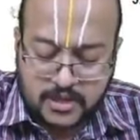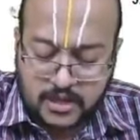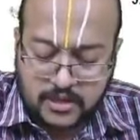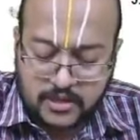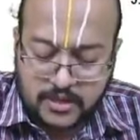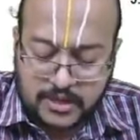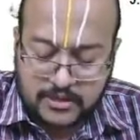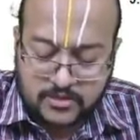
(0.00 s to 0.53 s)

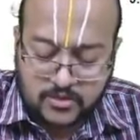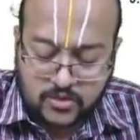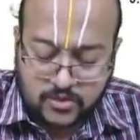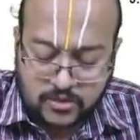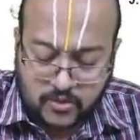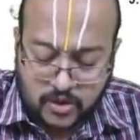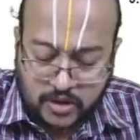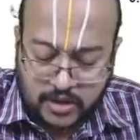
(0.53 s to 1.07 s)
earnings growth
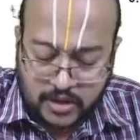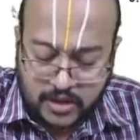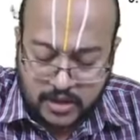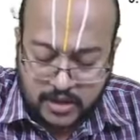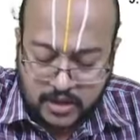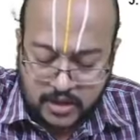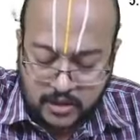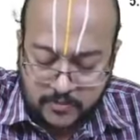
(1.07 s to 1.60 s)
model,
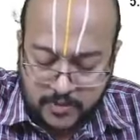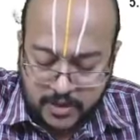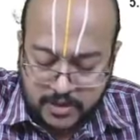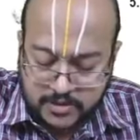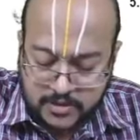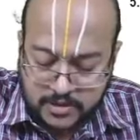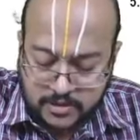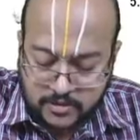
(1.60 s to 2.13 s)

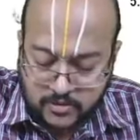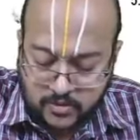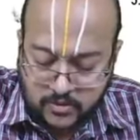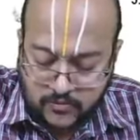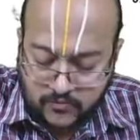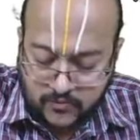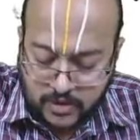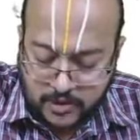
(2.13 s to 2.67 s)
EPS into
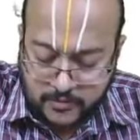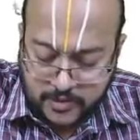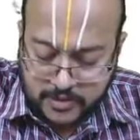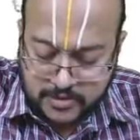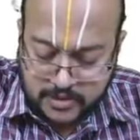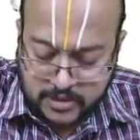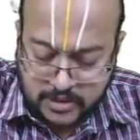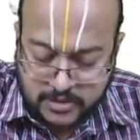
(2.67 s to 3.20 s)
1 plus
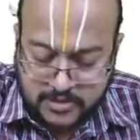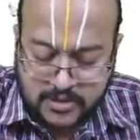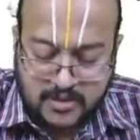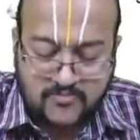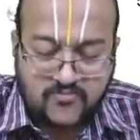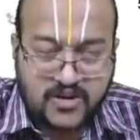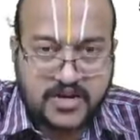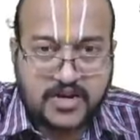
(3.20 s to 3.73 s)
G,
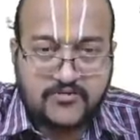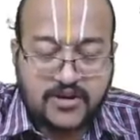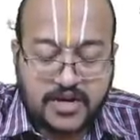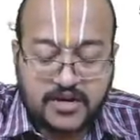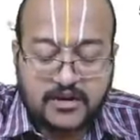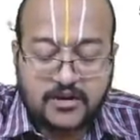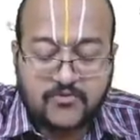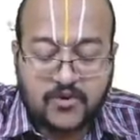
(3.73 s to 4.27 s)
same way
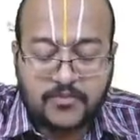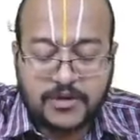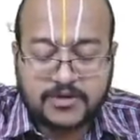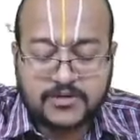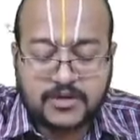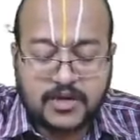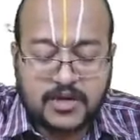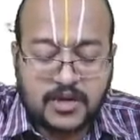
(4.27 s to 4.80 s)
dividend 1 plus
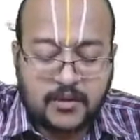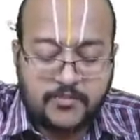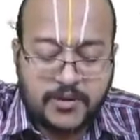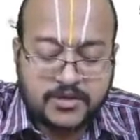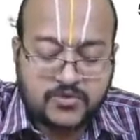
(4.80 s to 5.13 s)
G, EPS